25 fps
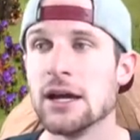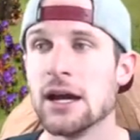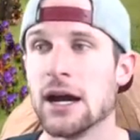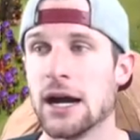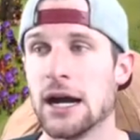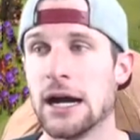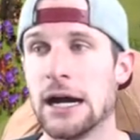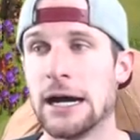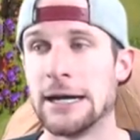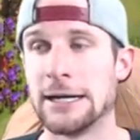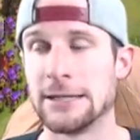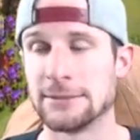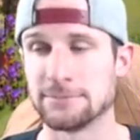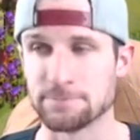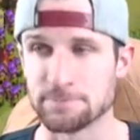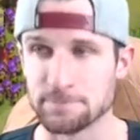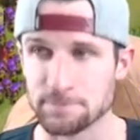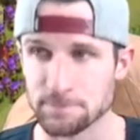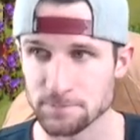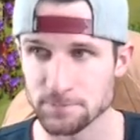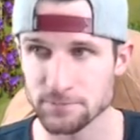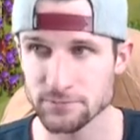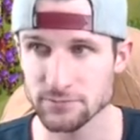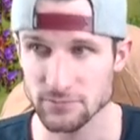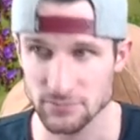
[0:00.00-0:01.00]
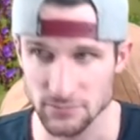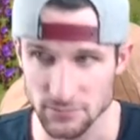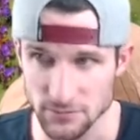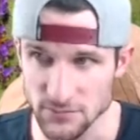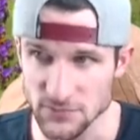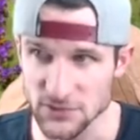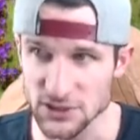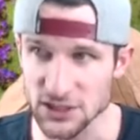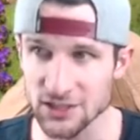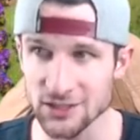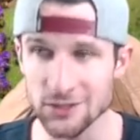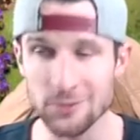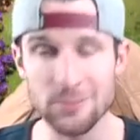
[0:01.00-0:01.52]
Um,
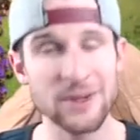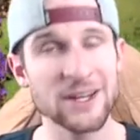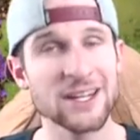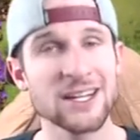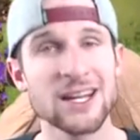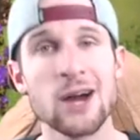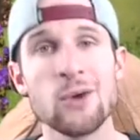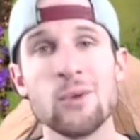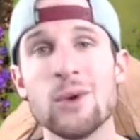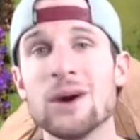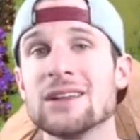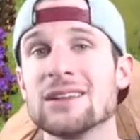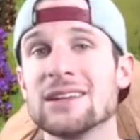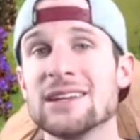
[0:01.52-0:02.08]
depending on what